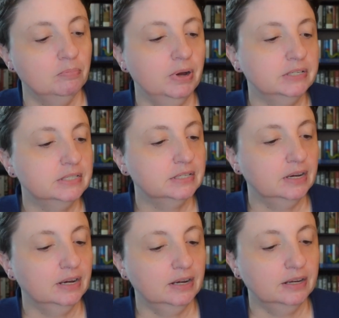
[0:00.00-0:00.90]
But
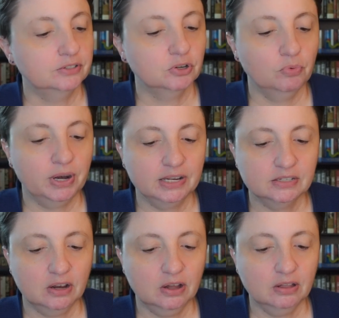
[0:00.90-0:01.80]
uh, so when I
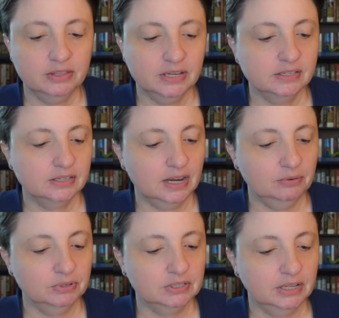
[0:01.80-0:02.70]
saw this, I
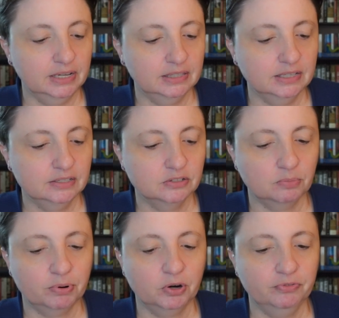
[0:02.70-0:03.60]
was like, this is a
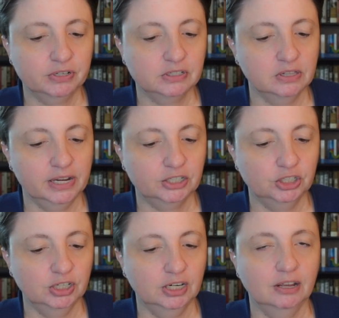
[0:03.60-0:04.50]
perfect
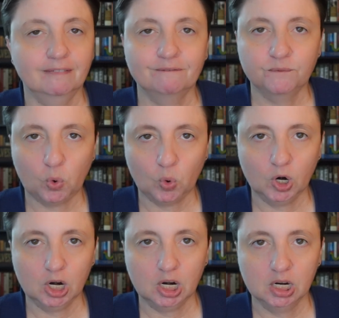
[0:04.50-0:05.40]
selection
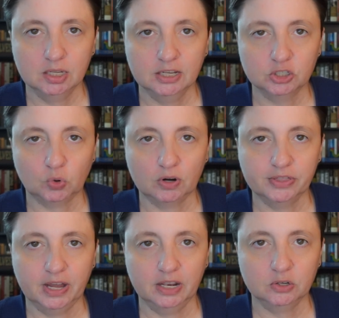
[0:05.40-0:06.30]
for
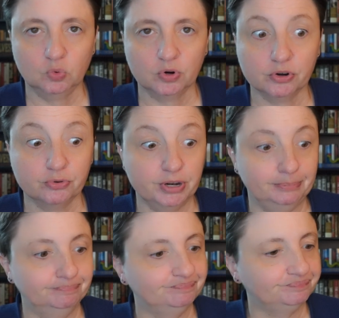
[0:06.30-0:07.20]
Historathon Quarter 3.
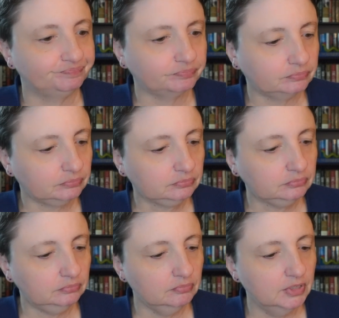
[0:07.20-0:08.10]

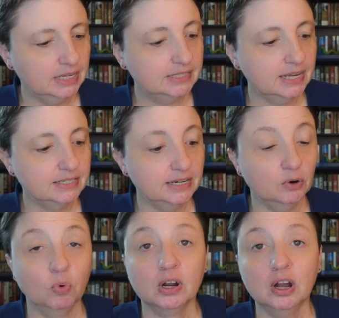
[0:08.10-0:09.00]
It says
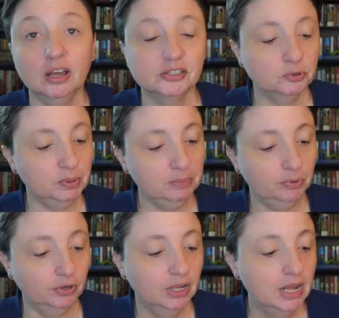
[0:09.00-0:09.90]
here, what causes
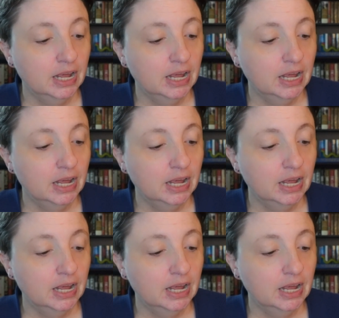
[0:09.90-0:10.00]
people